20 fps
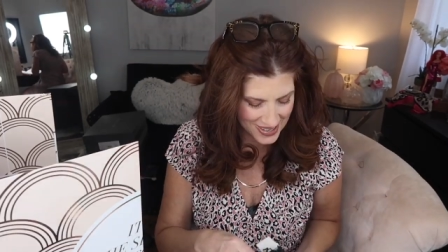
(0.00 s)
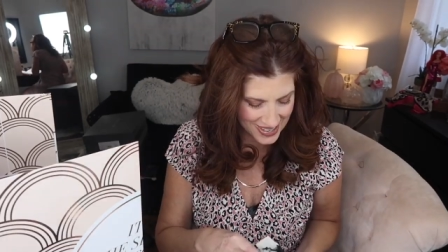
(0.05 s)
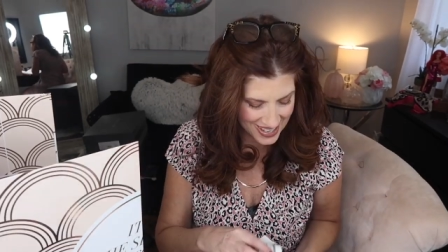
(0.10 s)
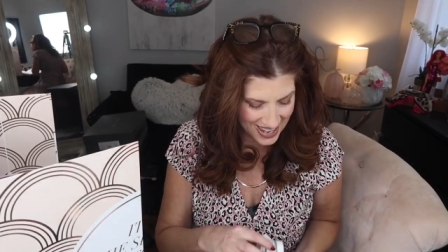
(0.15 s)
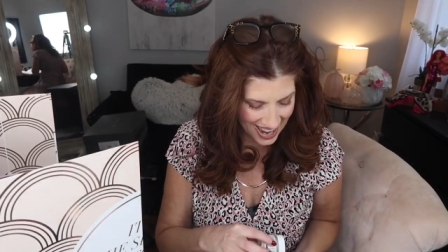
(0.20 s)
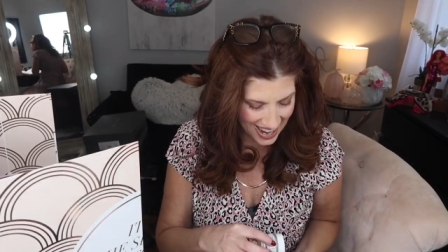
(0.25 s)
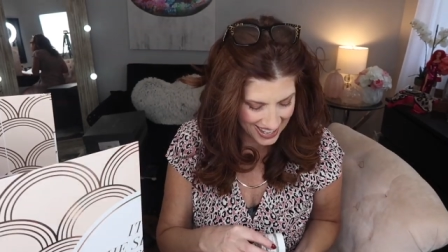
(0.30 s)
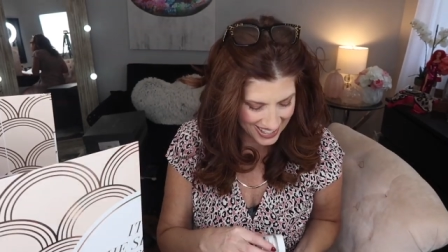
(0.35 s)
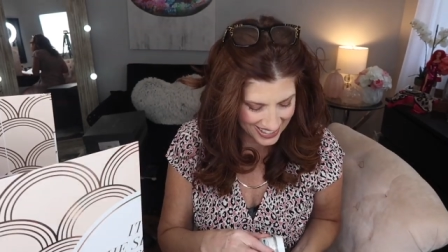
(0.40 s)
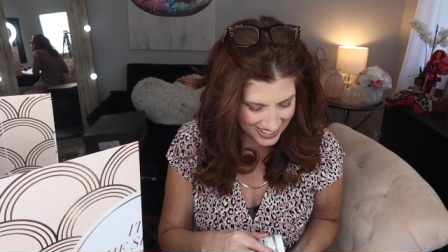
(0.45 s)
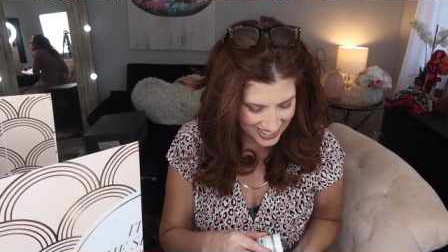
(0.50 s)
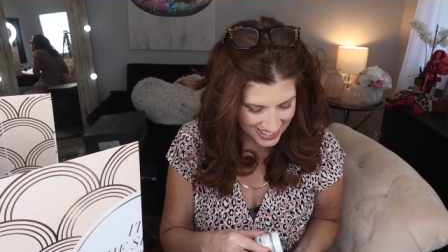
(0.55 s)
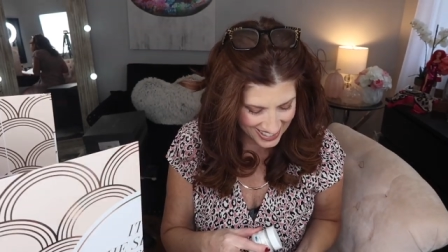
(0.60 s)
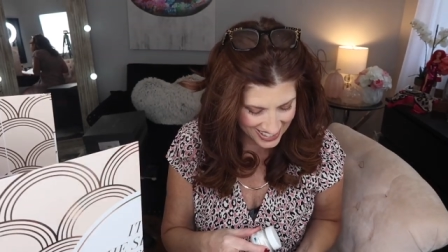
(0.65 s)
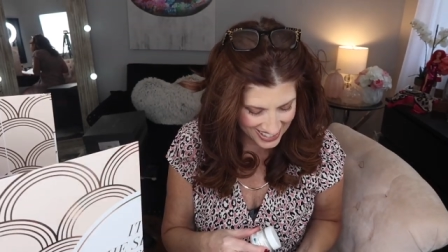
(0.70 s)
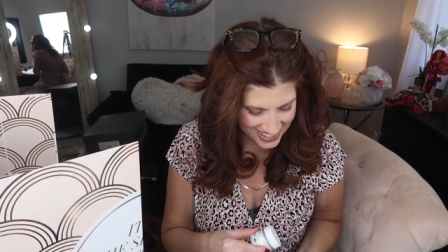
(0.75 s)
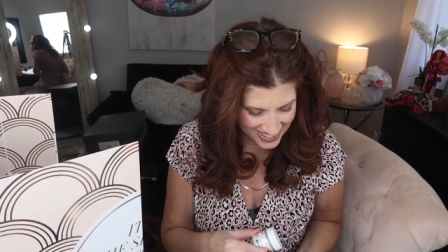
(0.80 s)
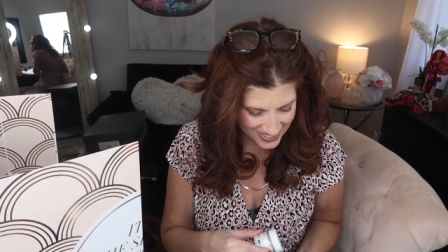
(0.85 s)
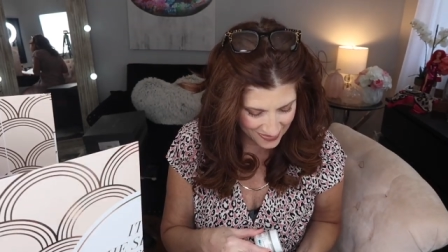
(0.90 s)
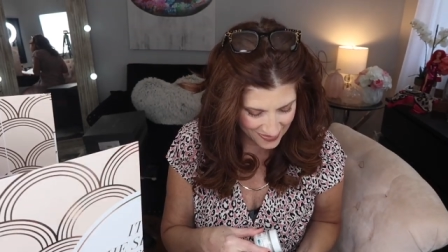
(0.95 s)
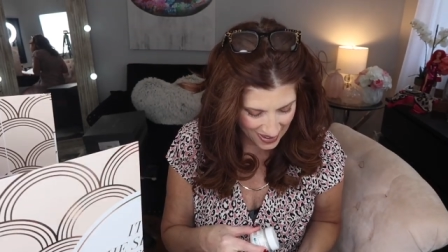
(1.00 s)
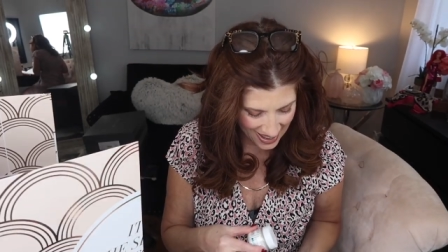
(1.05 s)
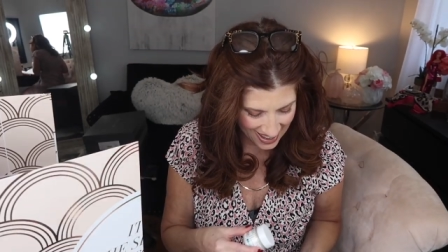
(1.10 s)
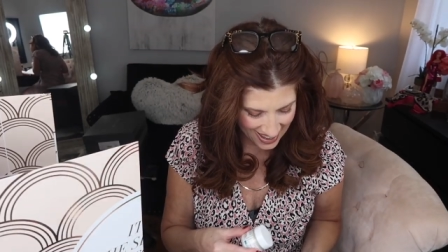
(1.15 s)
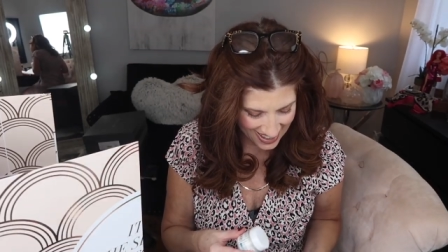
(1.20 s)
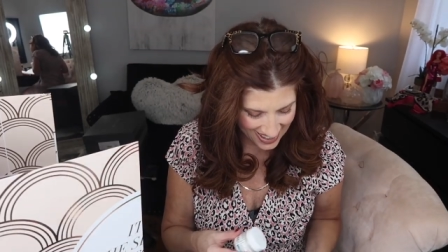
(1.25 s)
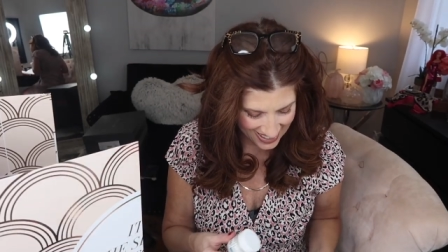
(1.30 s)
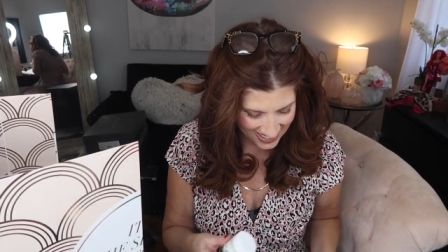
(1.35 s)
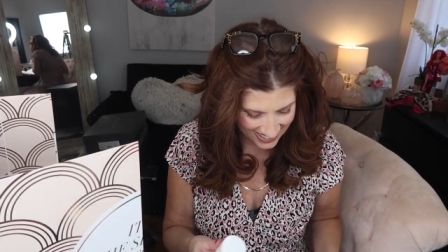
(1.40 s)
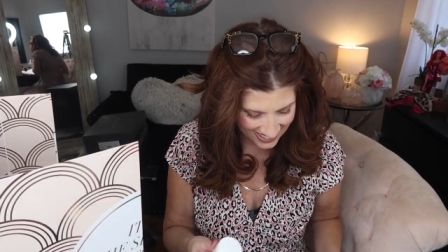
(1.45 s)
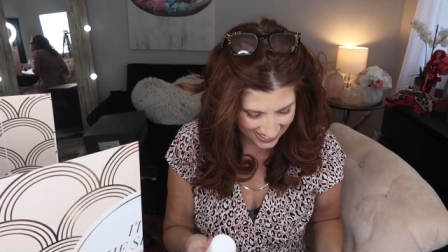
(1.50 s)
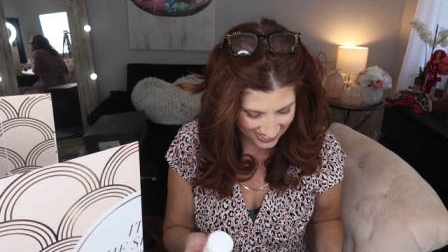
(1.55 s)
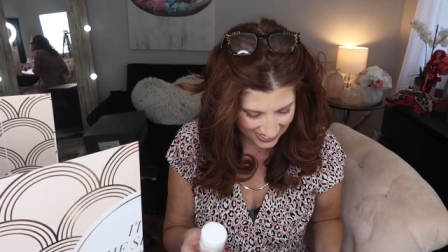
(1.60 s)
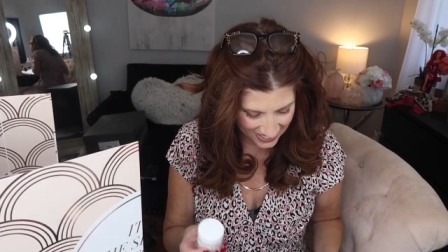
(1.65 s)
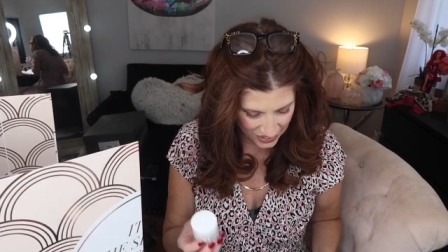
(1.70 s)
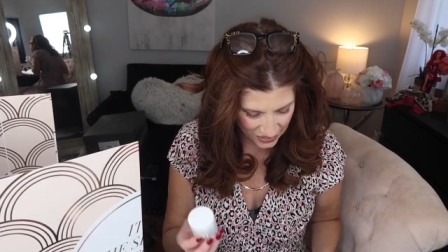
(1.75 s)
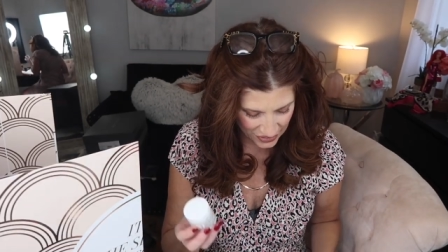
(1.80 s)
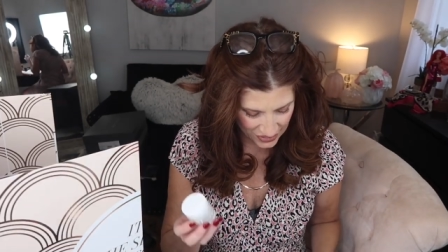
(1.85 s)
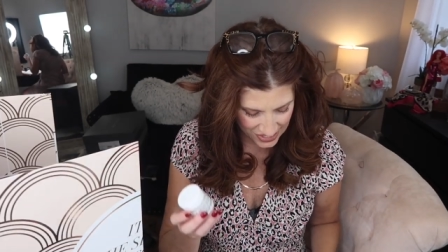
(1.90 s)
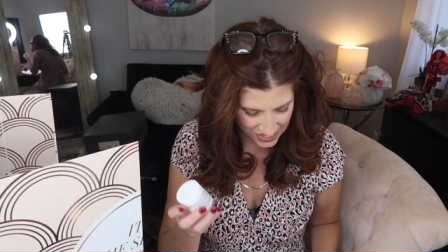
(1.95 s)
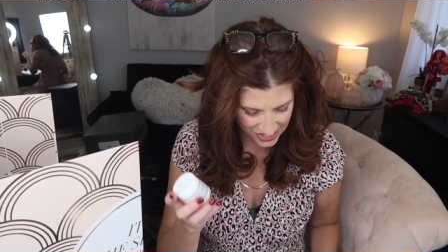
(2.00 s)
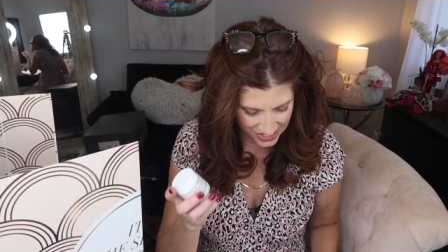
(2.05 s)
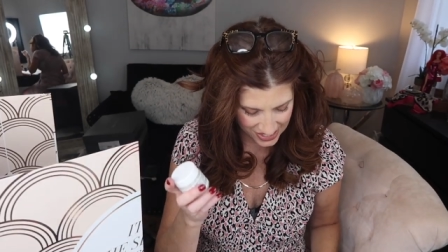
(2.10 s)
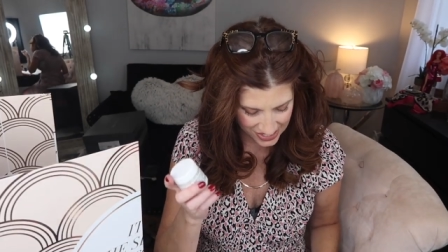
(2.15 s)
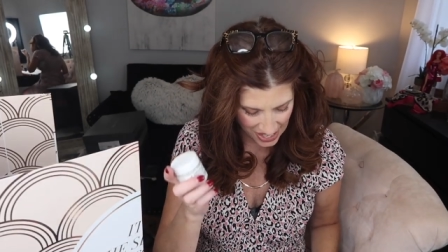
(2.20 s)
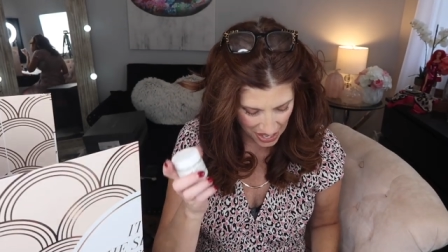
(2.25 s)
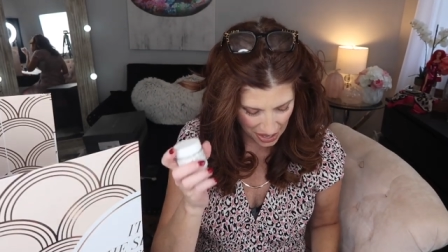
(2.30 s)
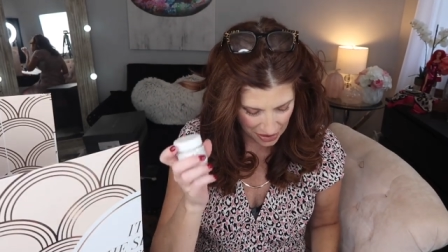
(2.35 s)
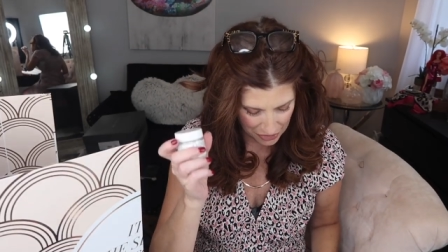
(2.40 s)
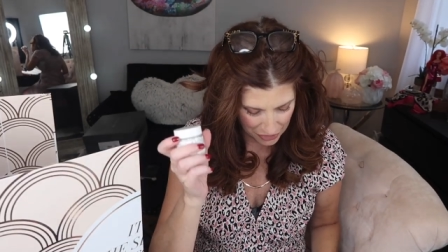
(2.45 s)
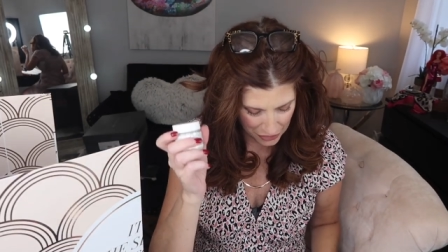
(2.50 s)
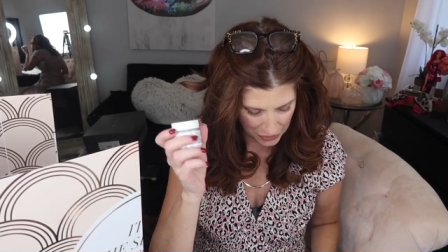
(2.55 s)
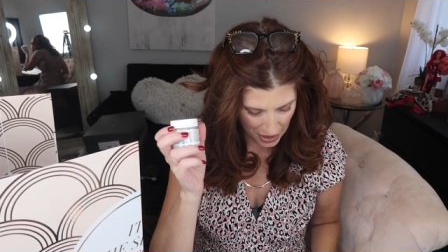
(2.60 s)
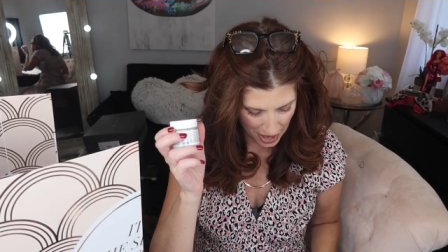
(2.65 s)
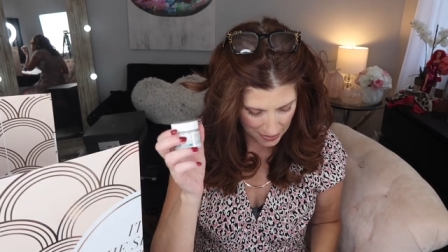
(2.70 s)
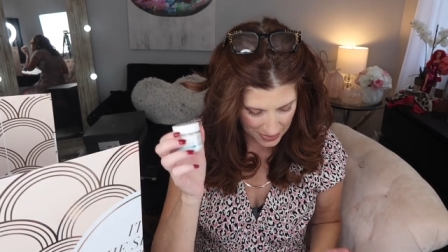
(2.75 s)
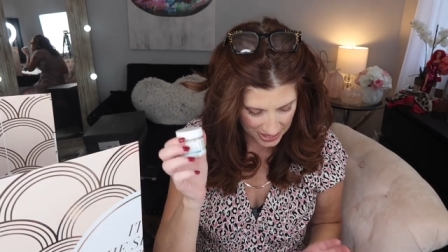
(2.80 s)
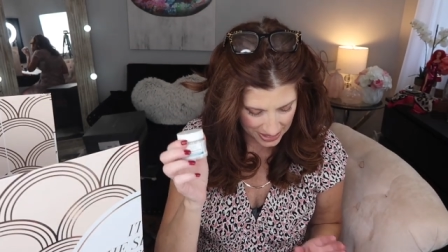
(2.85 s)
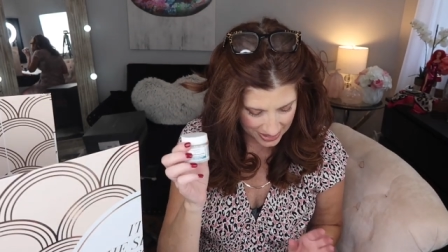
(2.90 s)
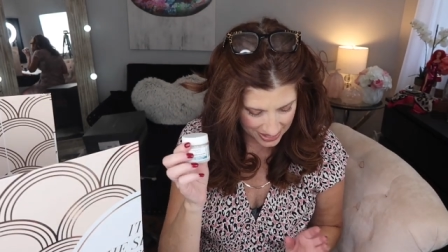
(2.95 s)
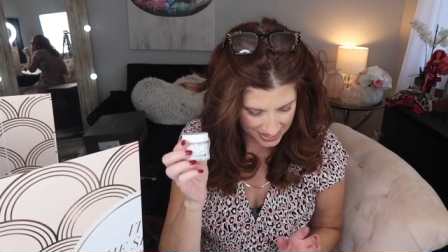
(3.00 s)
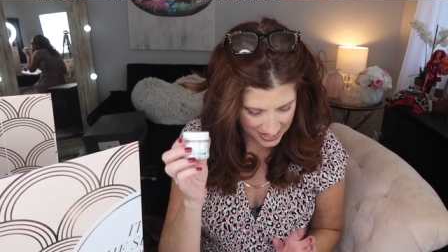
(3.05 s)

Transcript: Number 9 is by Christophe Robin.